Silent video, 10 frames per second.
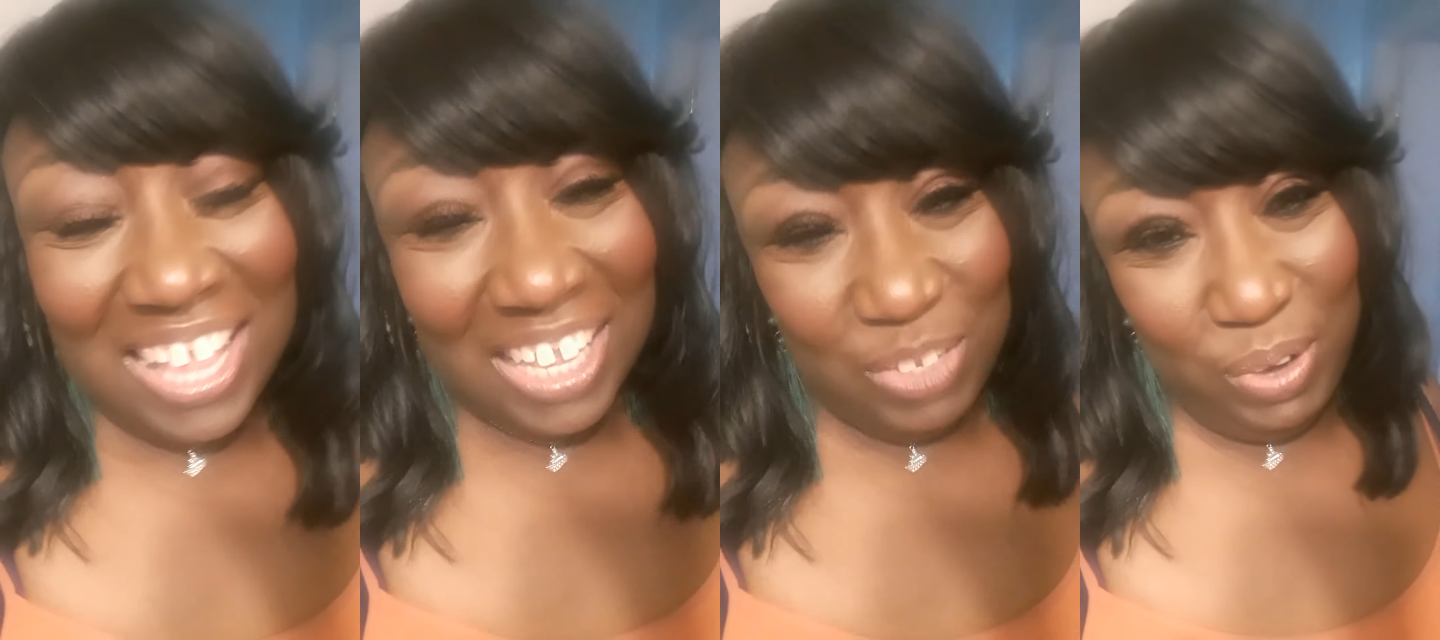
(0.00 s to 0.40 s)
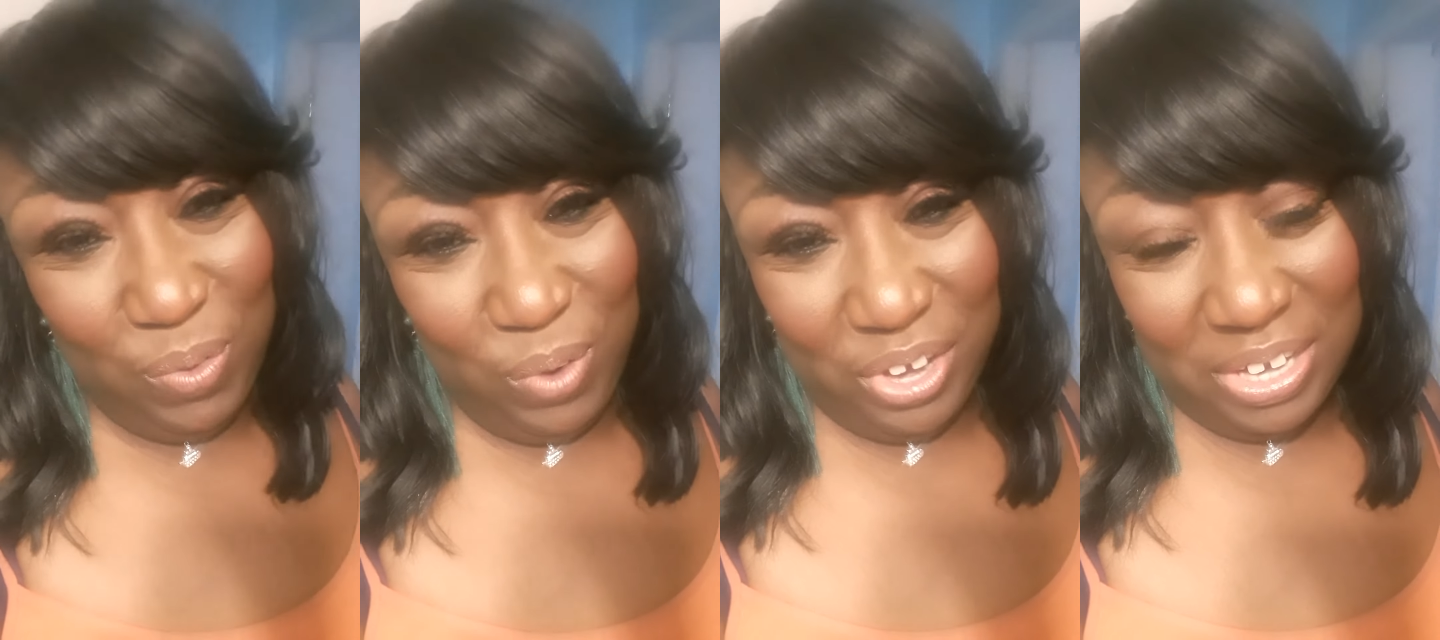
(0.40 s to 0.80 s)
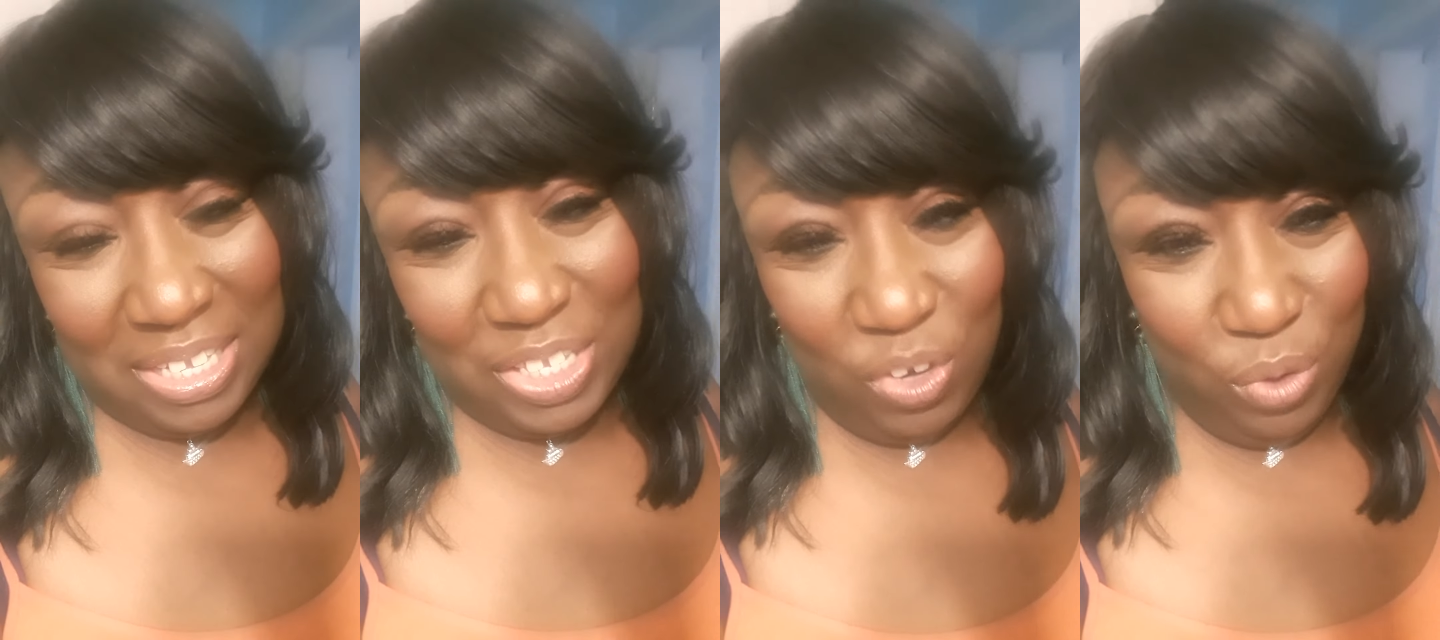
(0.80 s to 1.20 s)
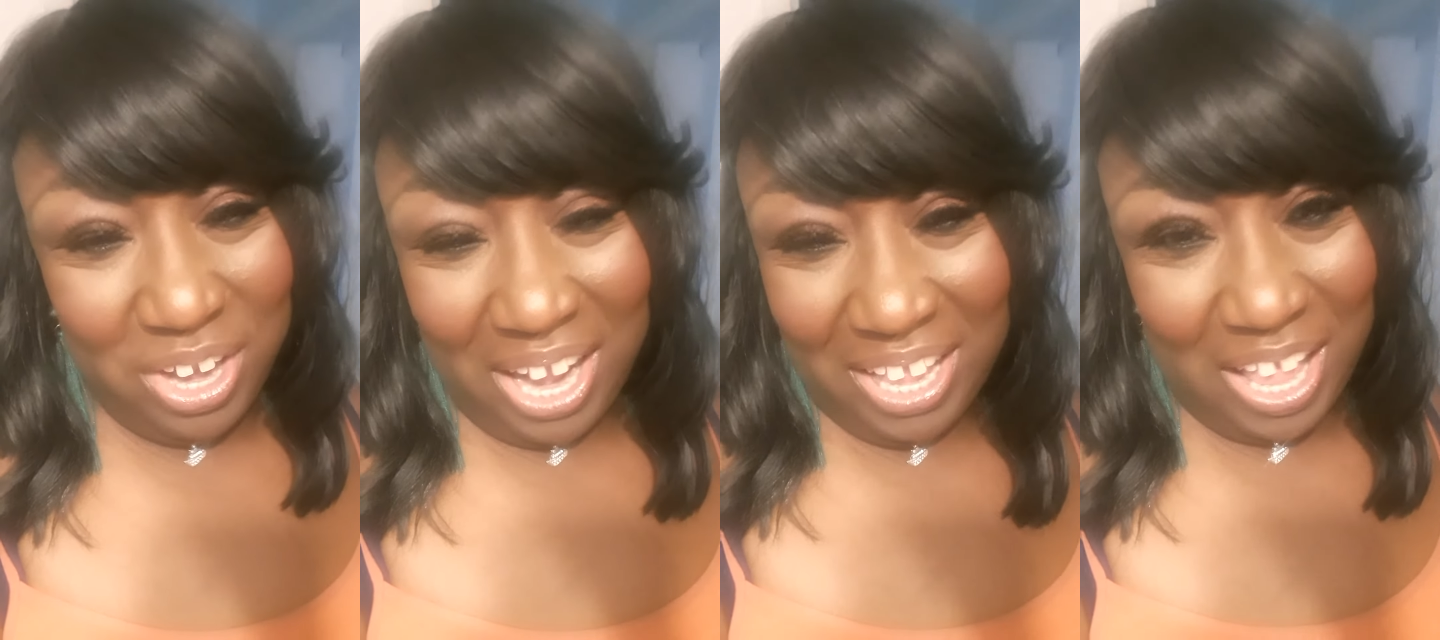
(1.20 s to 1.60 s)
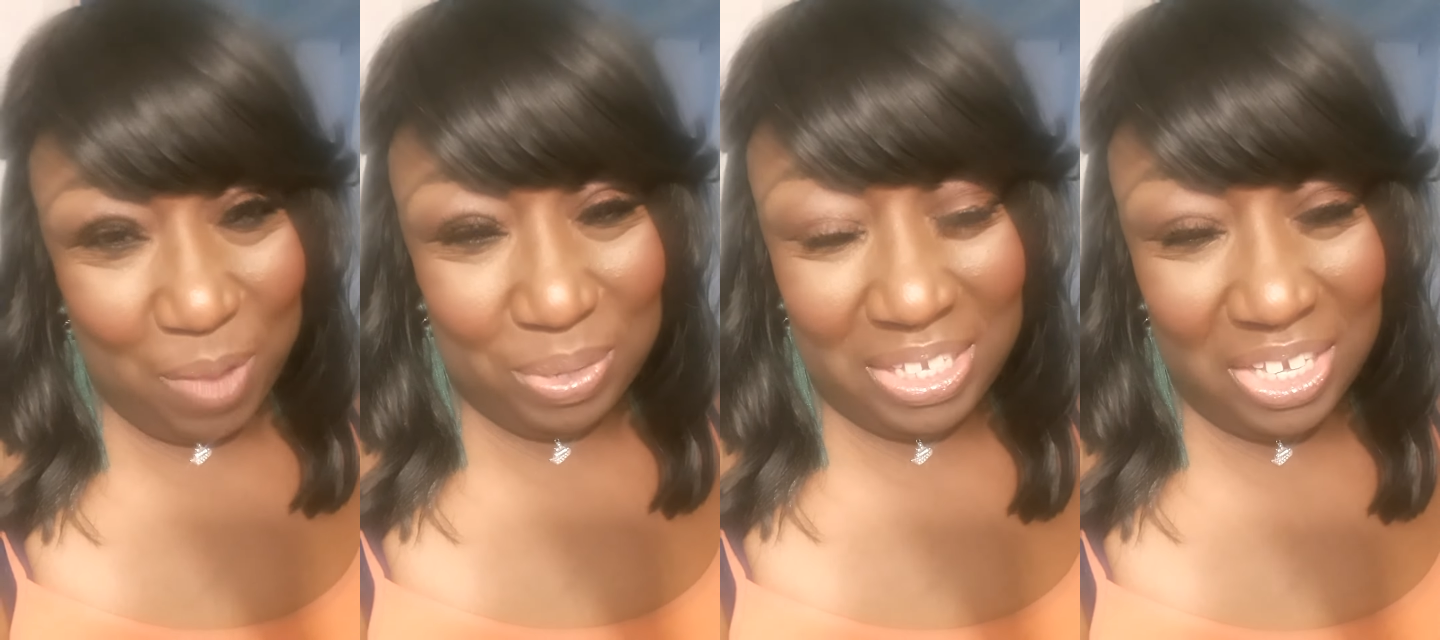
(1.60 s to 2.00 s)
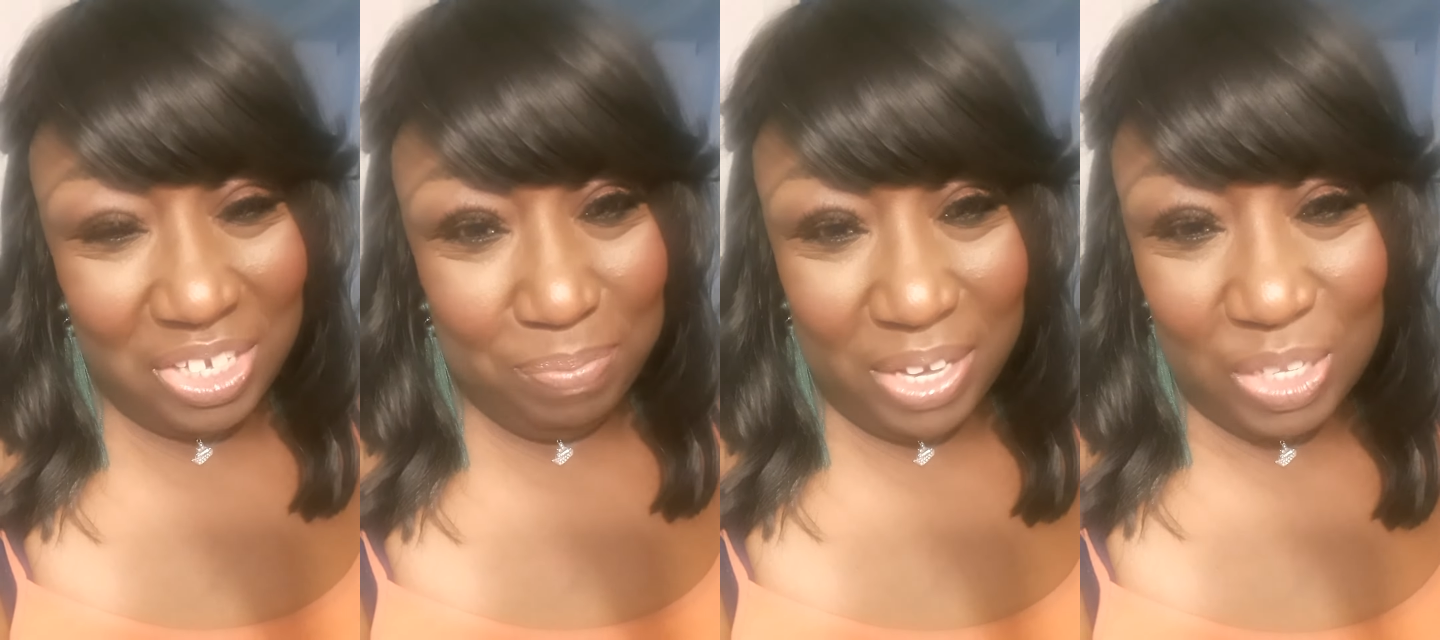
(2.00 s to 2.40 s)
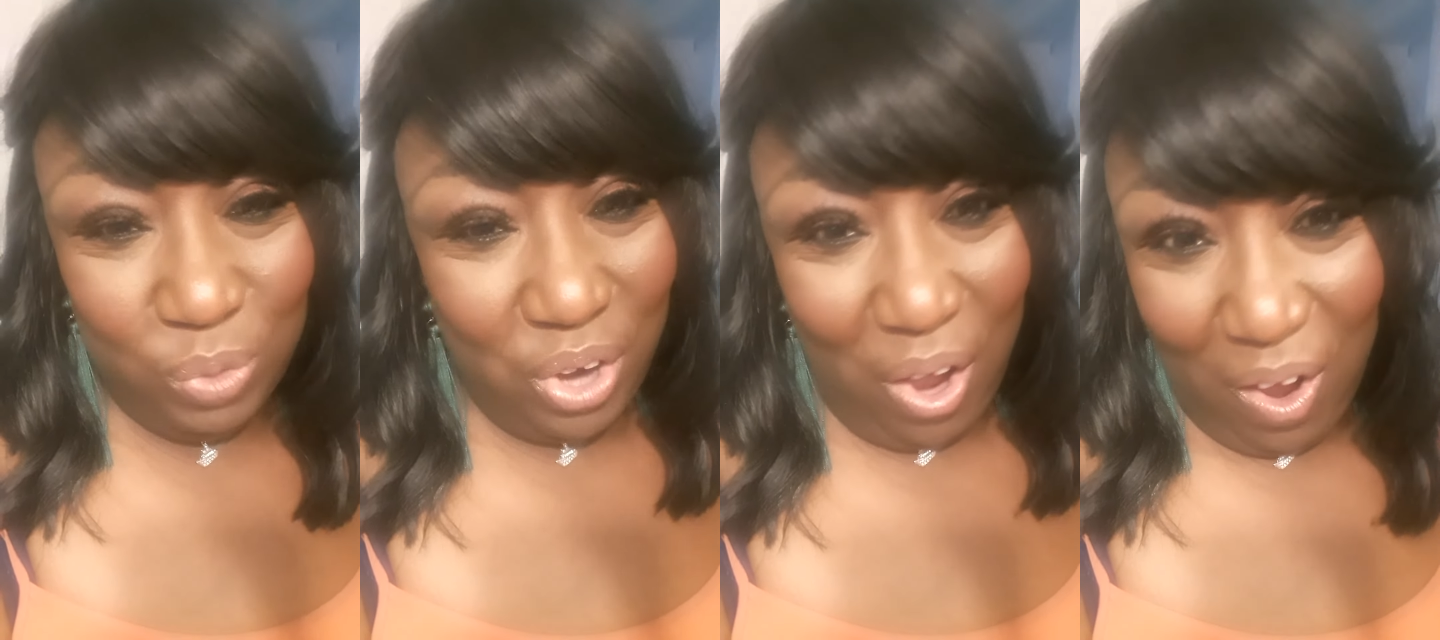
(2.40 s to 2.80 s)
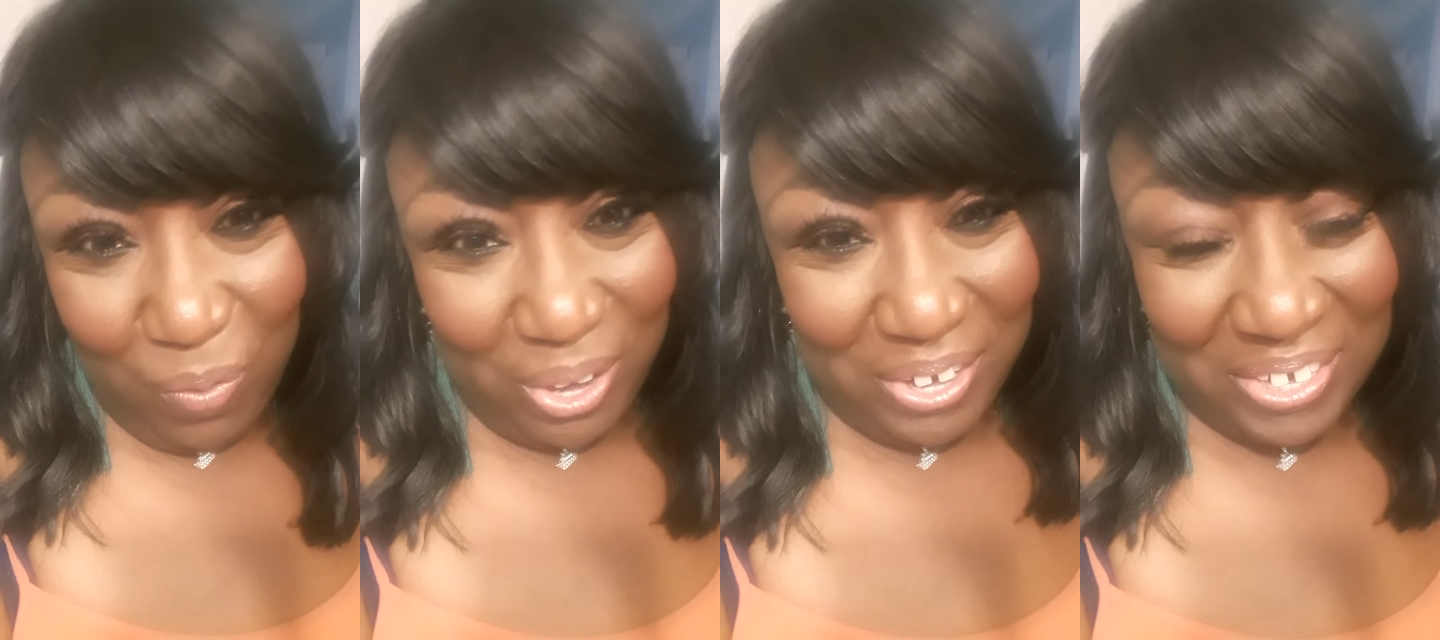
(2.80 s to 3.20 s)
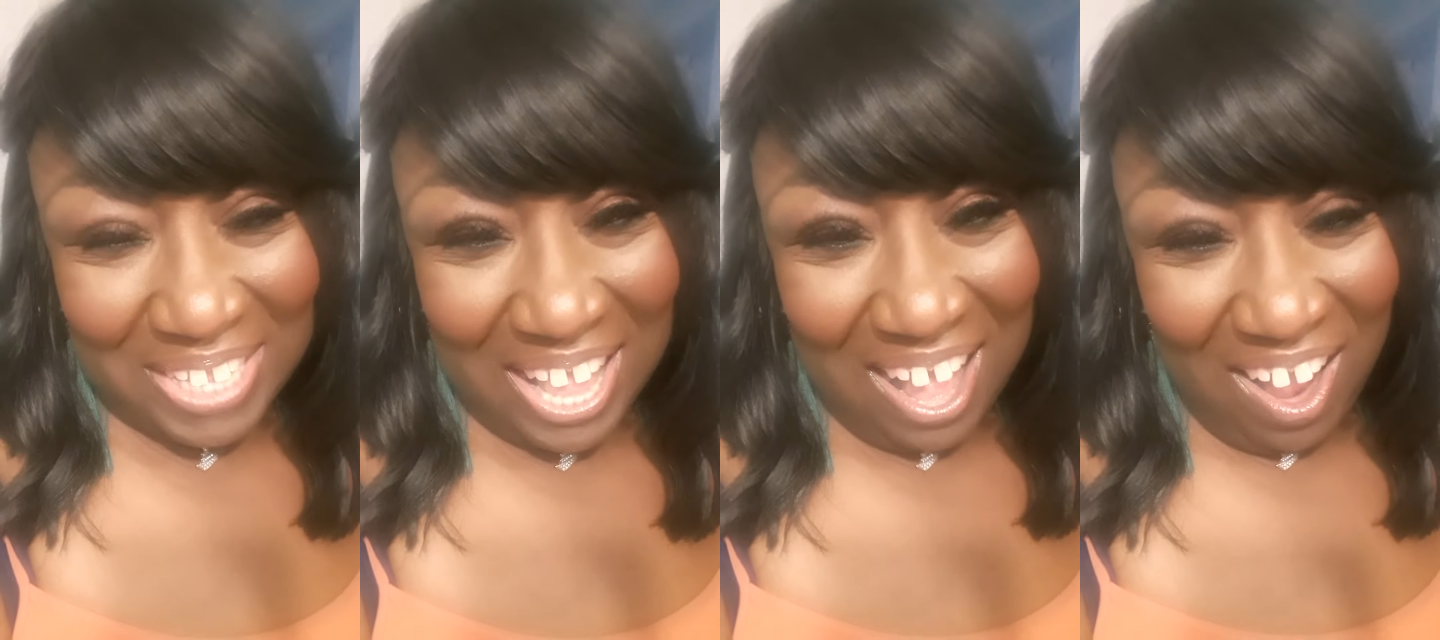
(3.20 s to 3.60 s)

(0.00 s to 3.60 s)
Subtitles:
Because we're winners, and so we're not in competition because we're all winners.